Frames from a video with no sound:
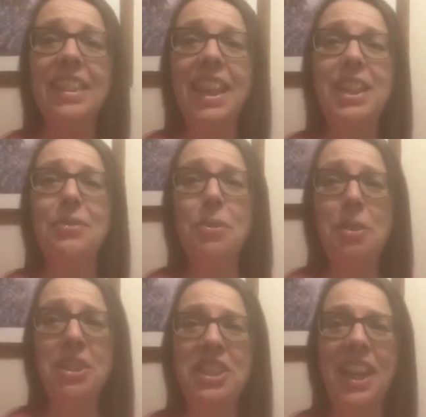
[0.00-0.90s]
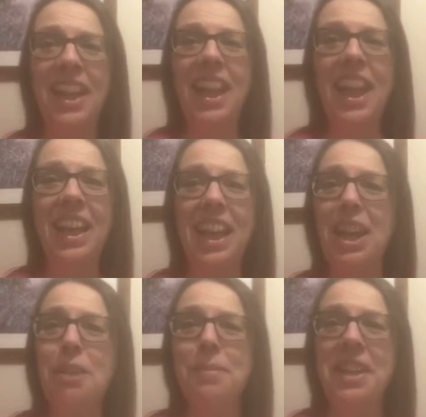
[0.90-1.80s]
thanks for watching.
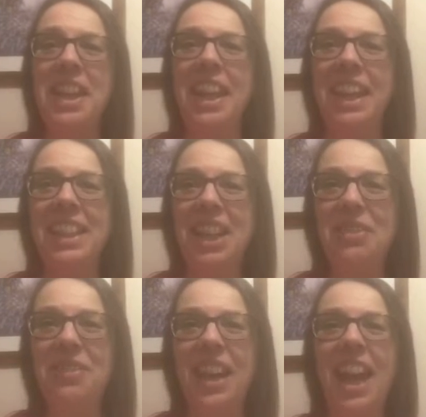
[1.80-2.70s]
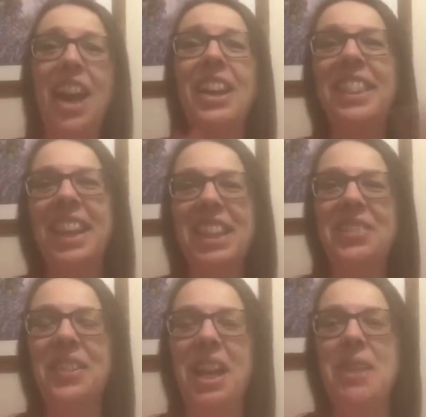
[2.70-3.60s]
Again, I've been Nikki Duffy.
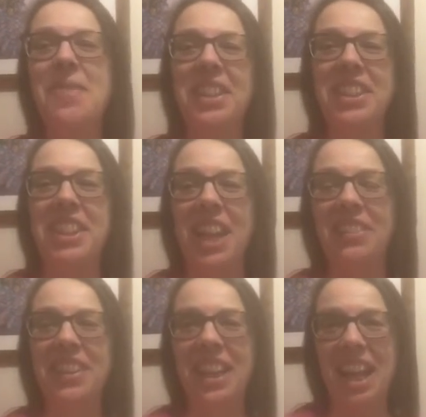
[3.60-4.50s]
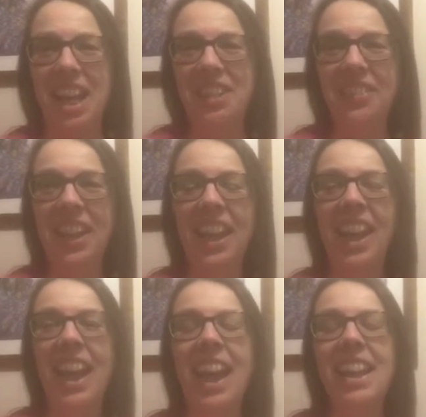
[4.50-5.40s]
Thanks for coming and sharing live.
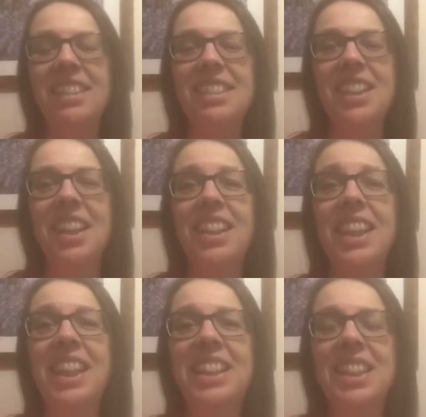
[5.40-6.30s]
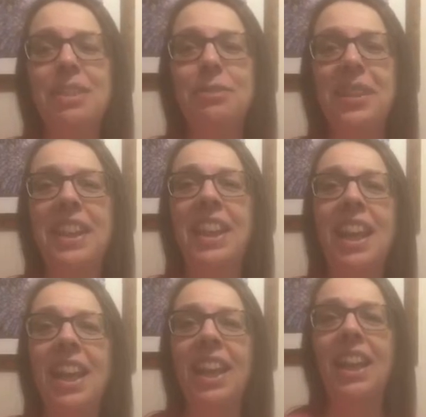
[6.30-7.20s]
And Nikki Duffy,
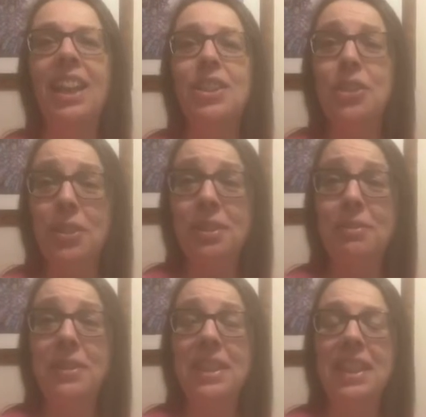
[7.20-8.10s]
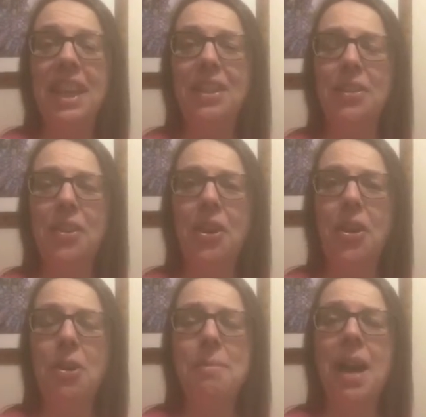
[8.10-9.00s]

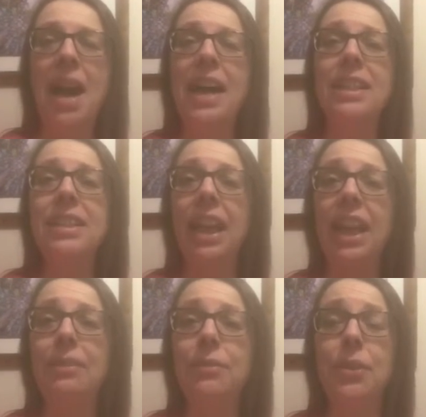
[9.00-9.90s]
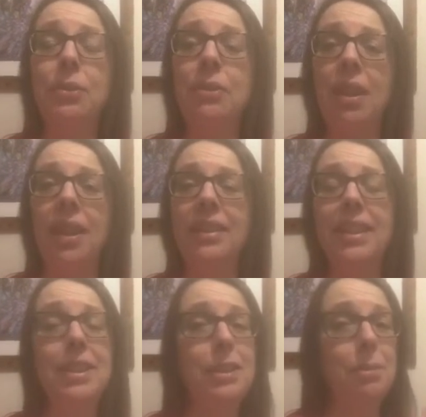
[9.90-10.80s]
choosingfortoday.com. And if you like
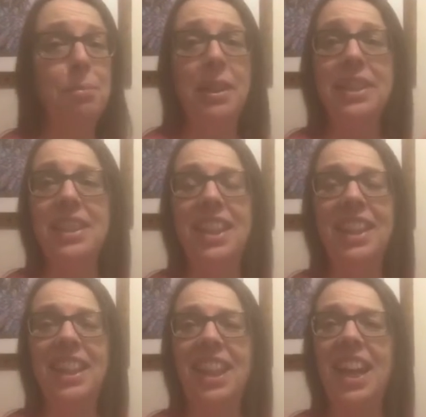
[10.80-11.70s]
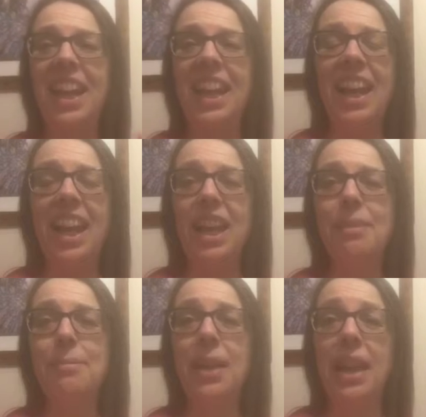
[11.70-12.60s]
this, please click like,
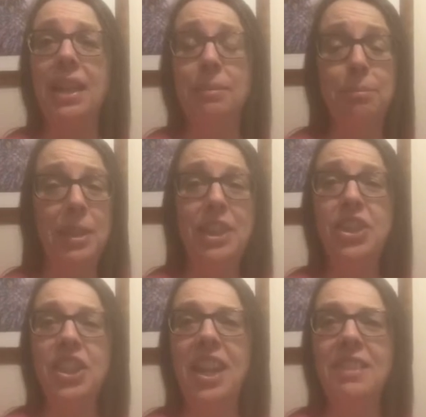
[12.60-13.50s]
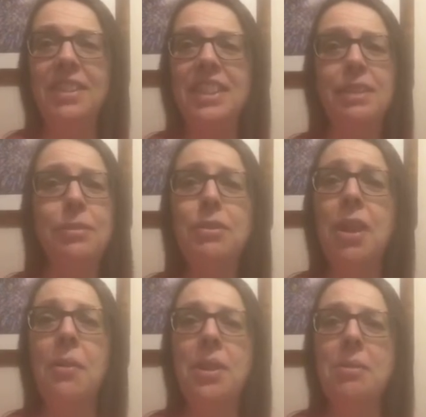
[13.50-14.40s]
and please share it. If you
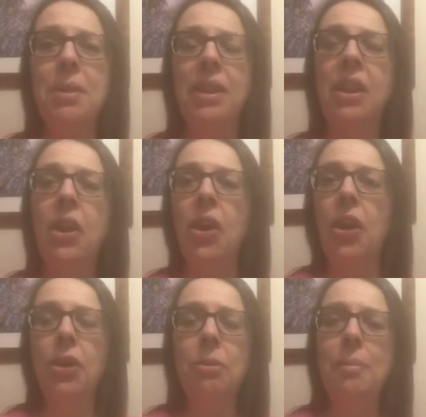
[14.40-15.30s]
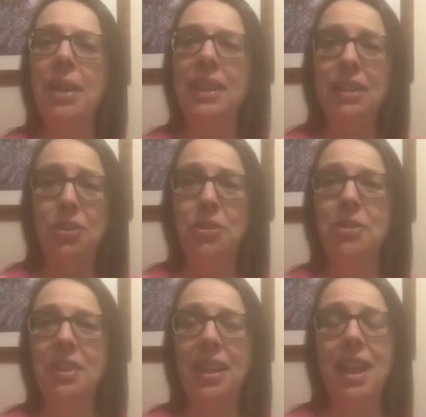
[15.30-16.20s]
know anyone who might
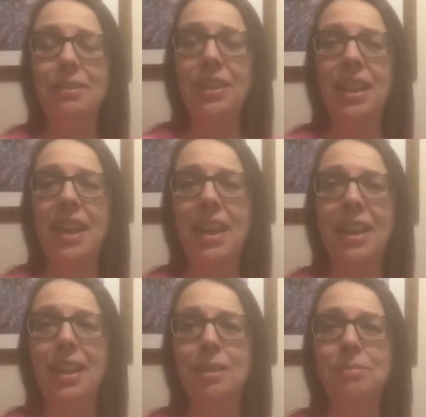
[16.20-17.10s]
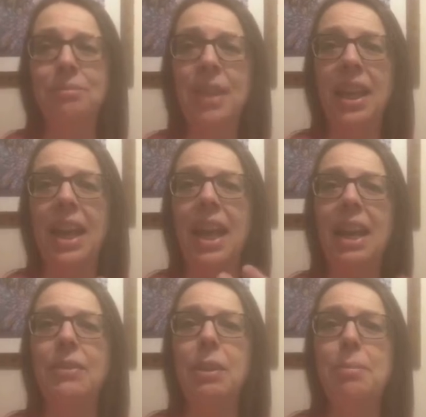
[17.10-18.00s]
enjoy having
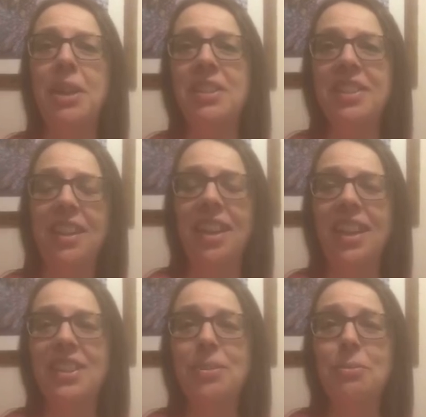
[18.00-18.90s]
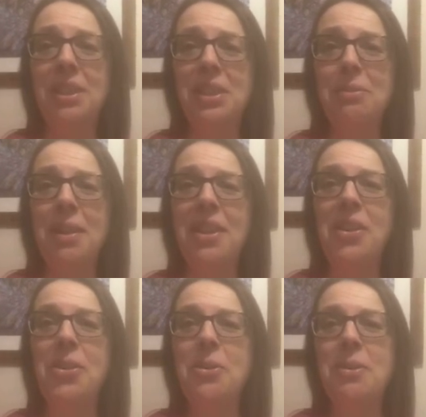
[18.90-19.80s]
a personalized one-to-one
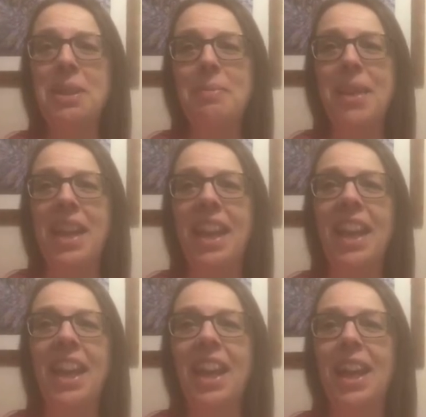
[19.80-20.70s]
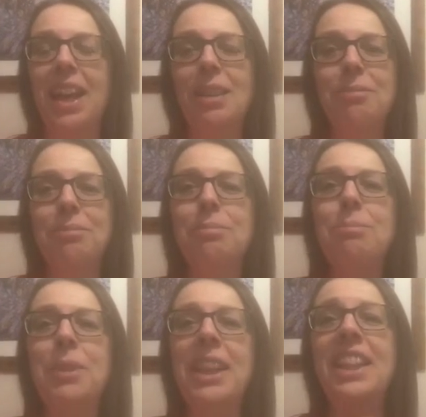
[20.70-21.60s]
call with me,
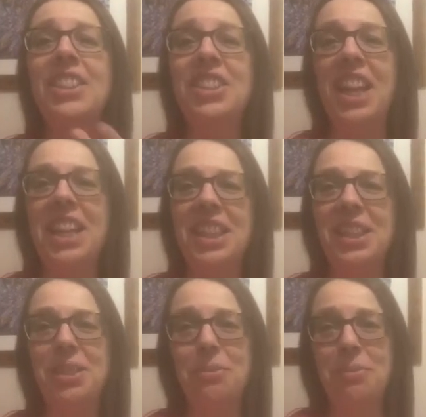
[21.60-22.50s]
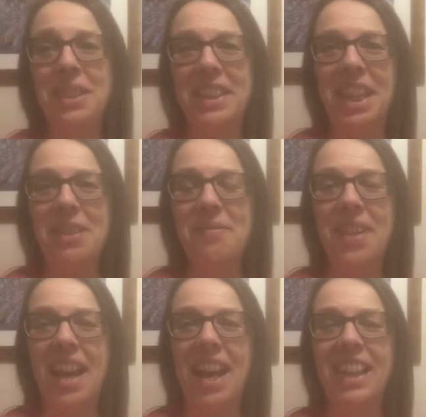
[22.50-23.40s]
please share this with
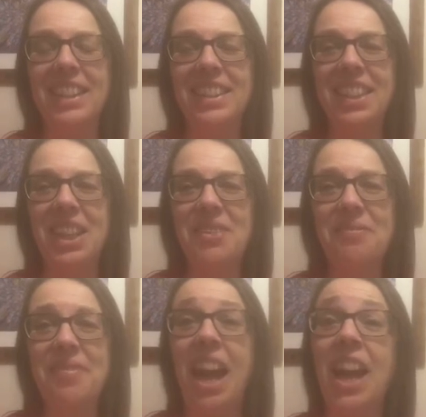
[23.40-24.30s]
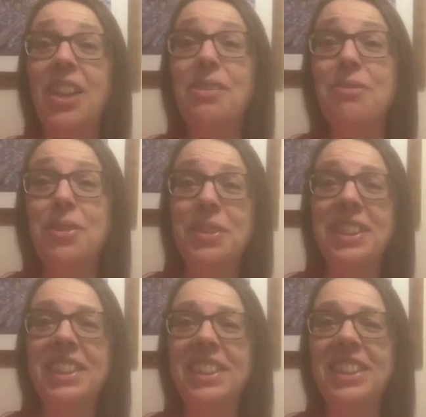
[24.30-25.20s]
them. And I look
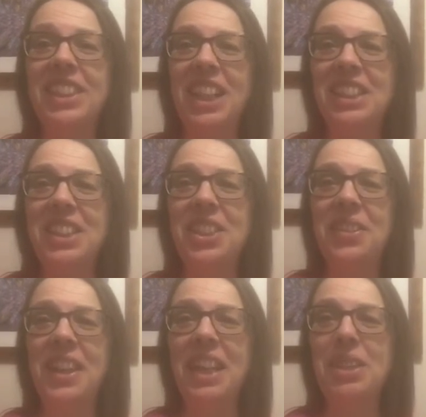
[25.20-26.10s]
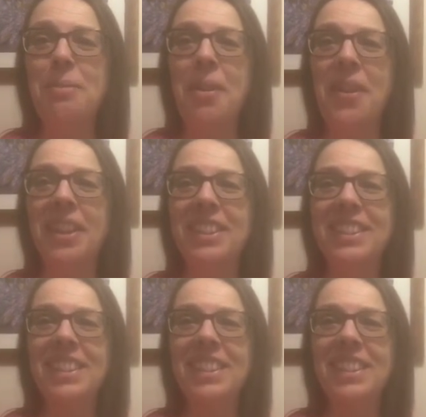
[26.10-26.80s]
forward to chatting to you again tomorrow.